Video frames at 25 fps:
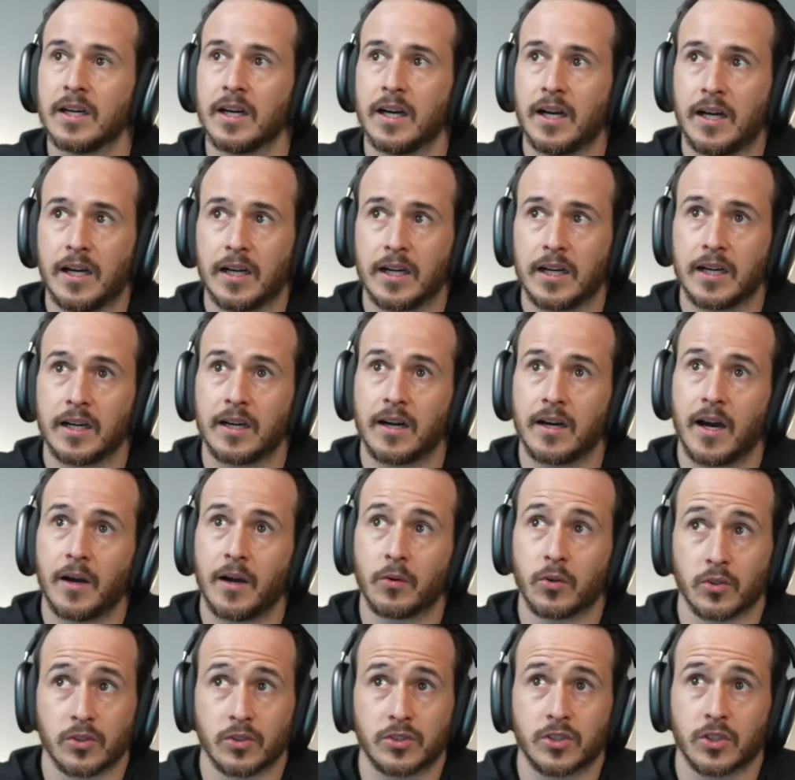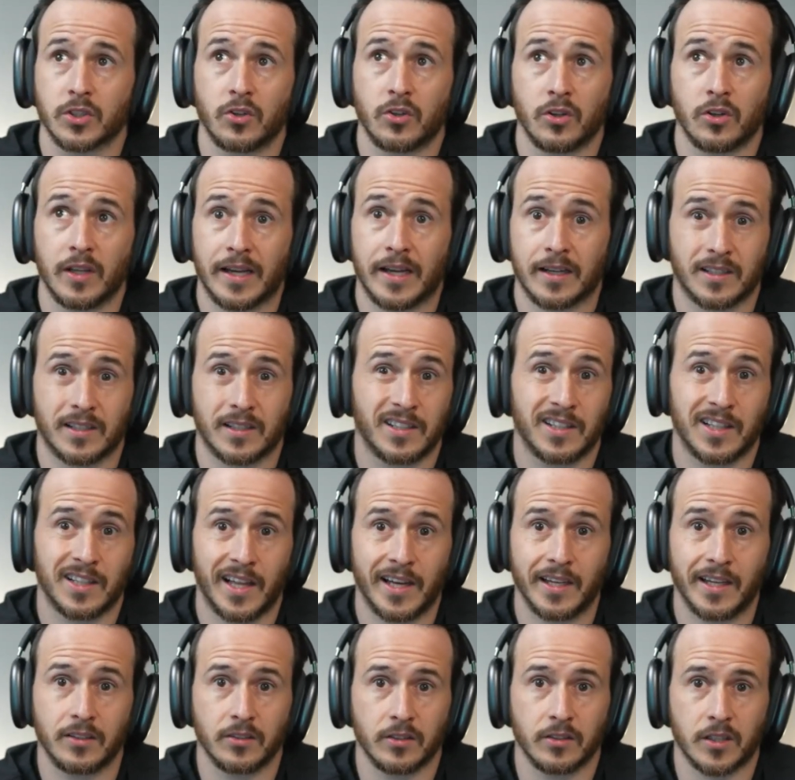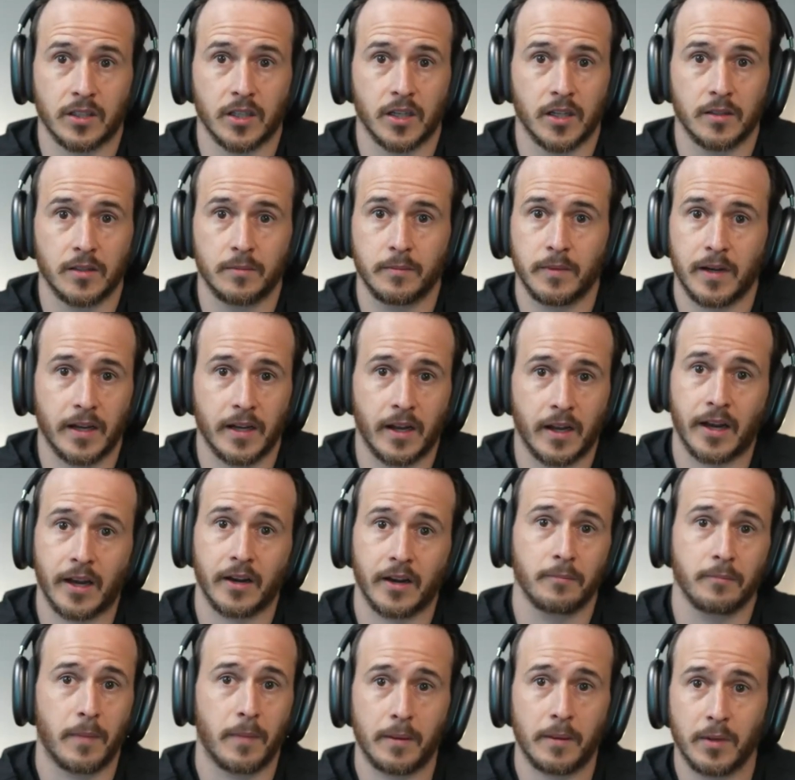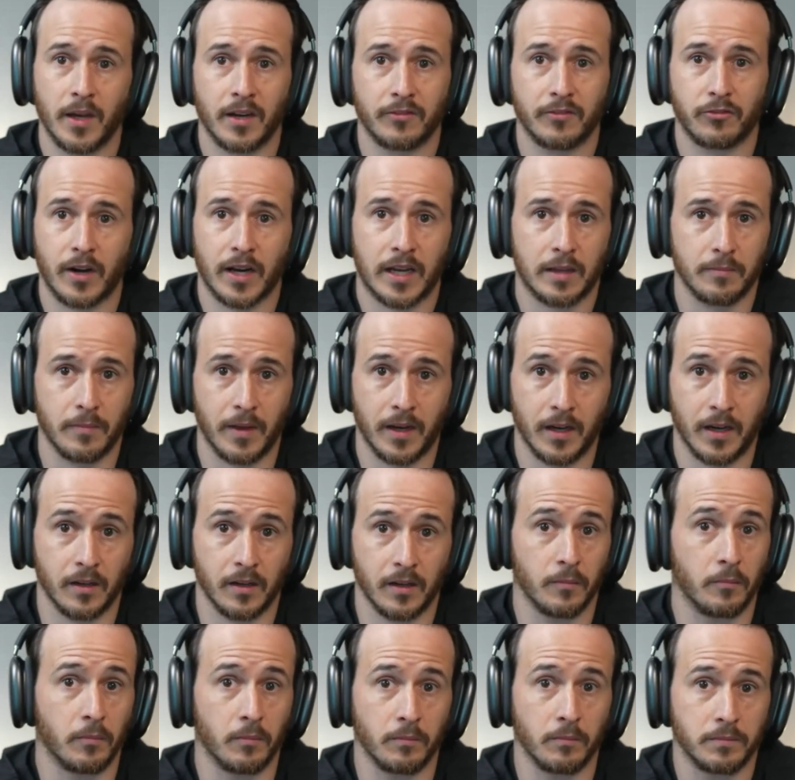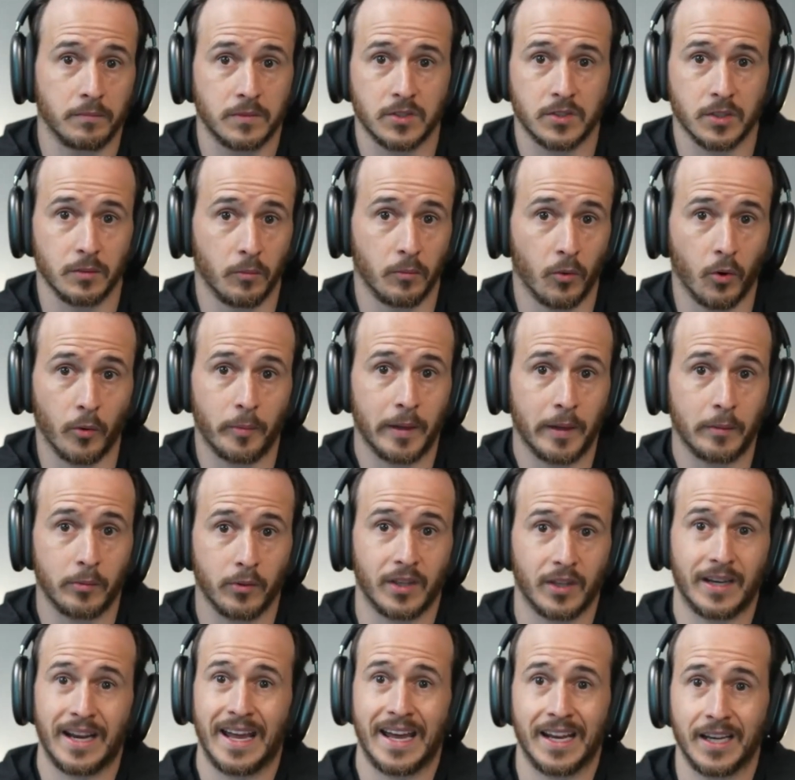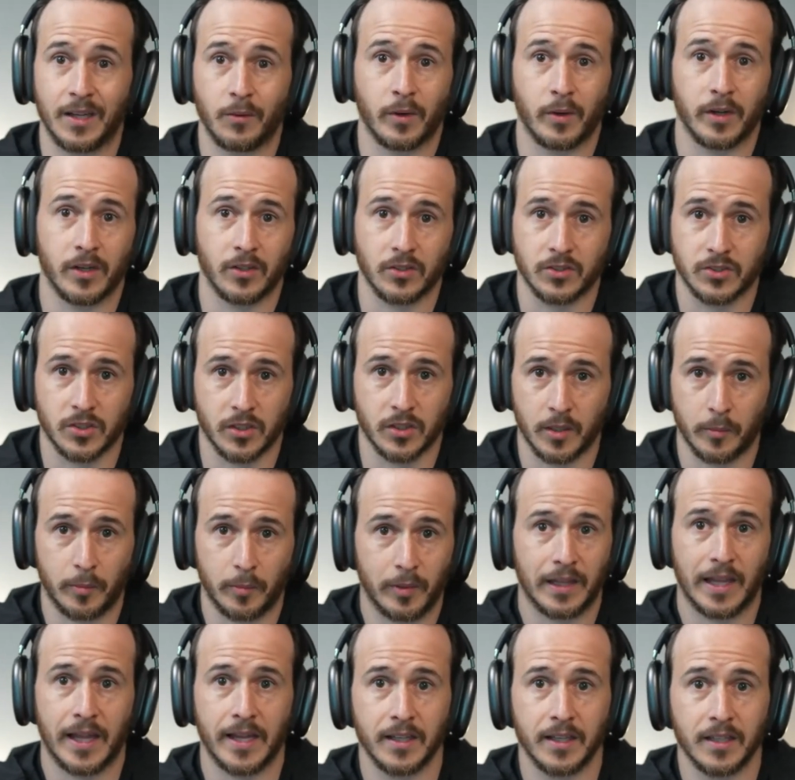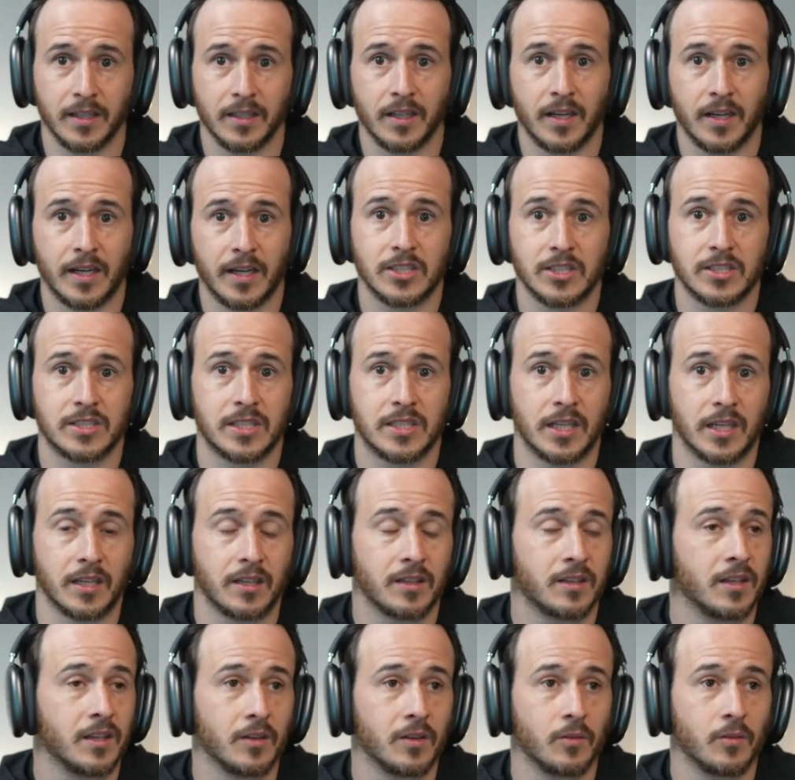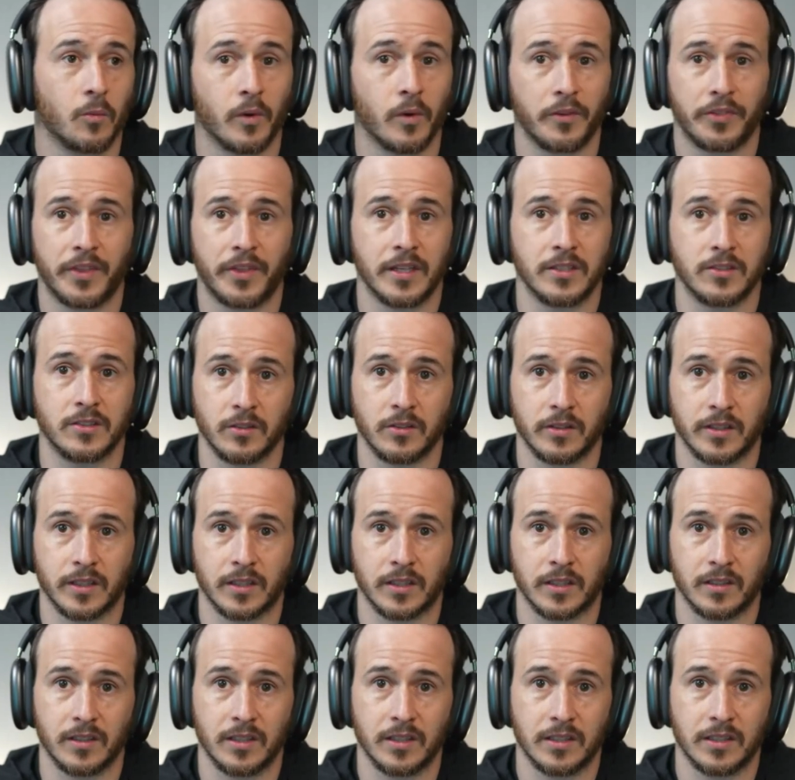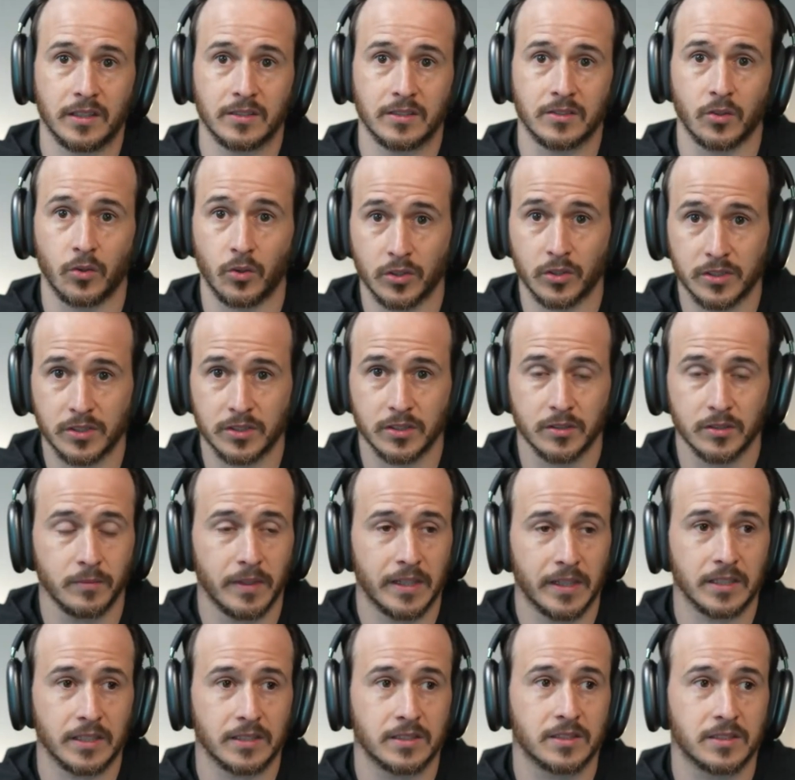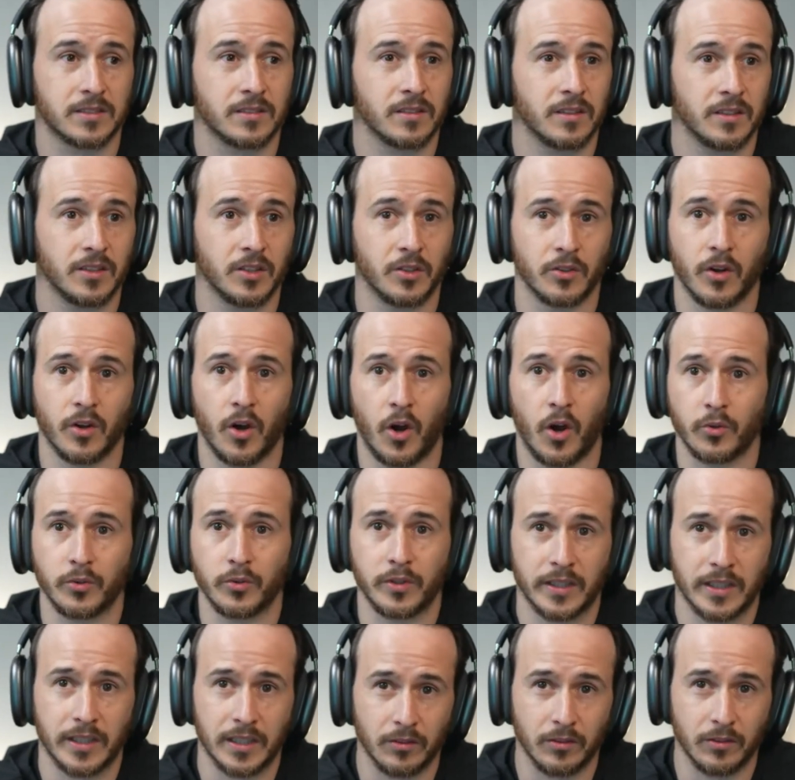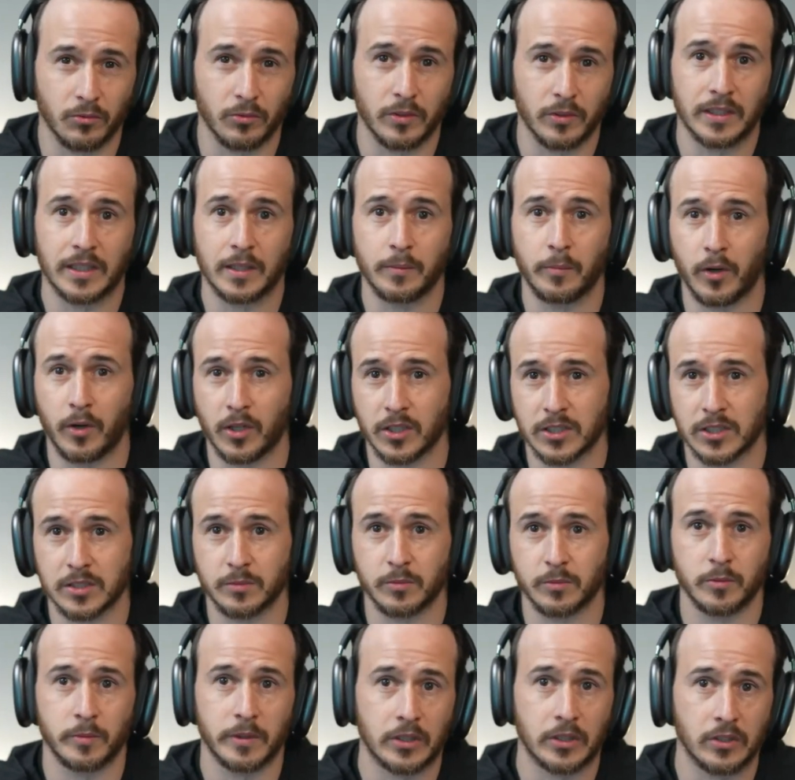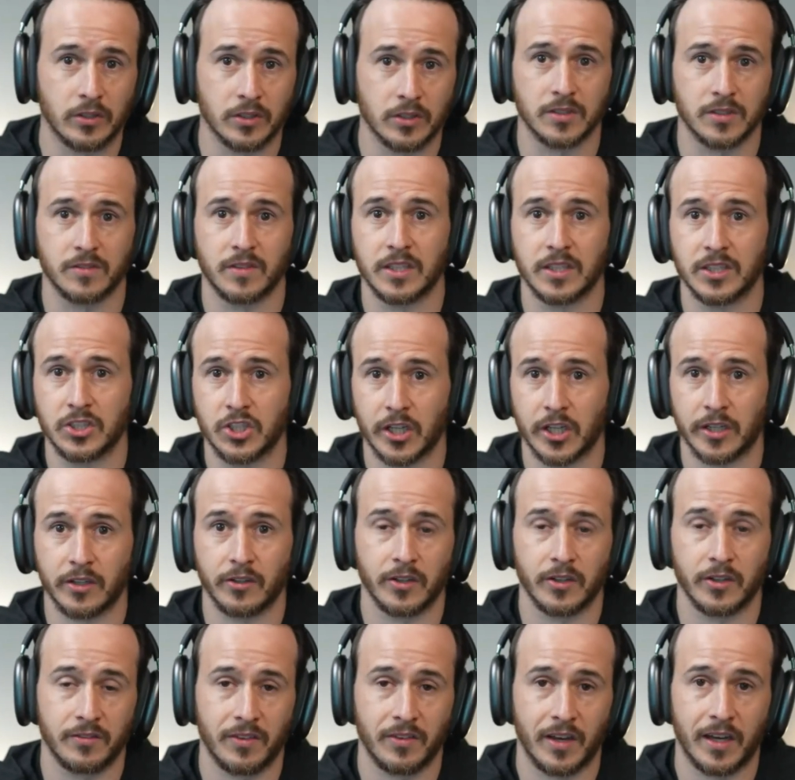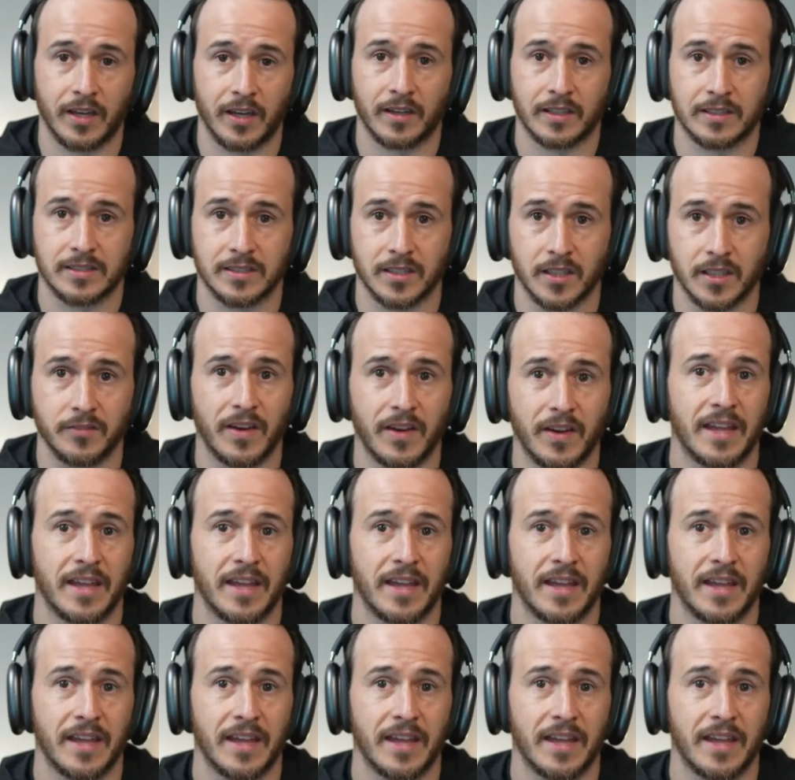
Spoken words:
I would also call out clay.com. Maybe I've recommended it to more people than anyone else on the planet. I just think that what they're doing is awesome. And it's, only really possible because of the generative AI stuff.